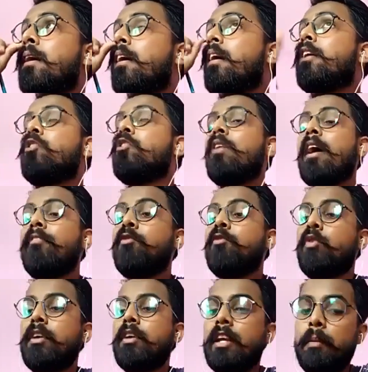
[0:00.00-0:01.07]
you have to
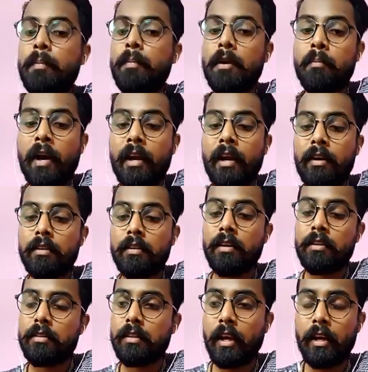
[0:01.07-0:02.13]
keep in mind the
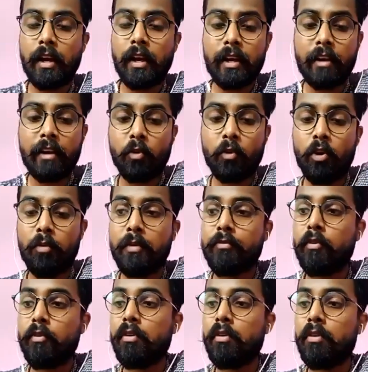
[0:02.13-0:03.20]
thing that I've told
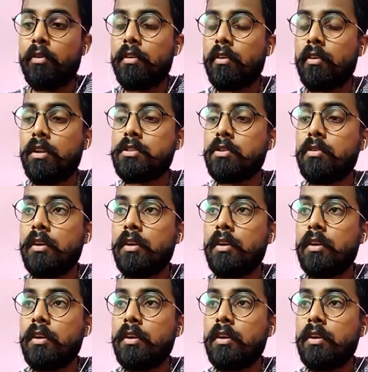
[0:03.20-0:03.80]
before also,